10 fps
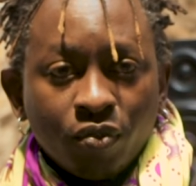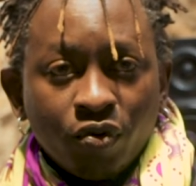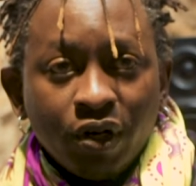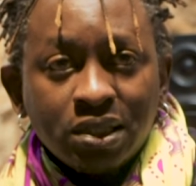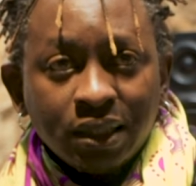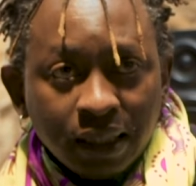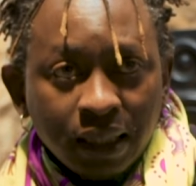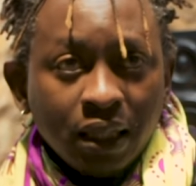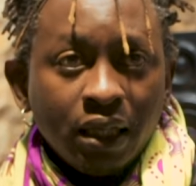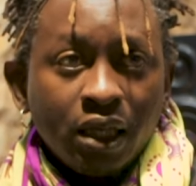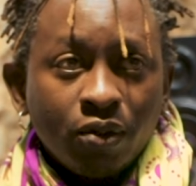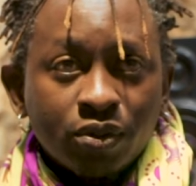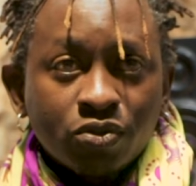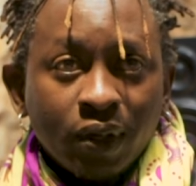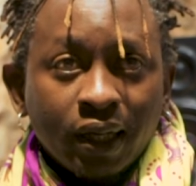Recently, he
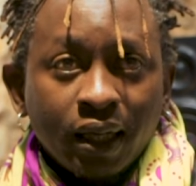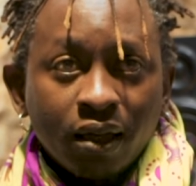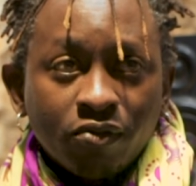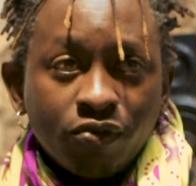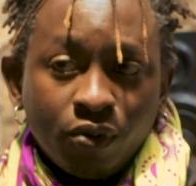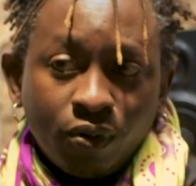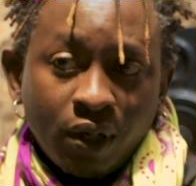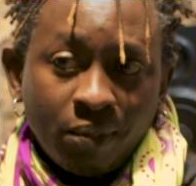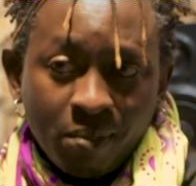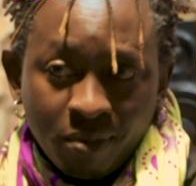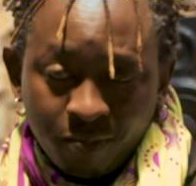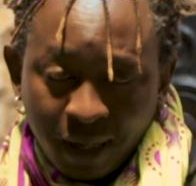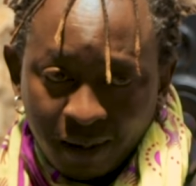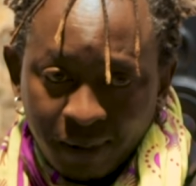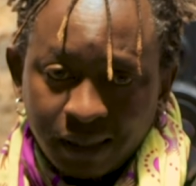was working for a member of
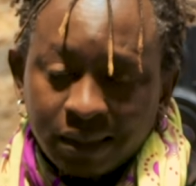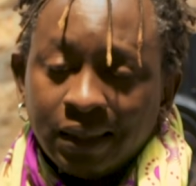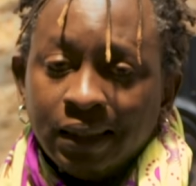parliament.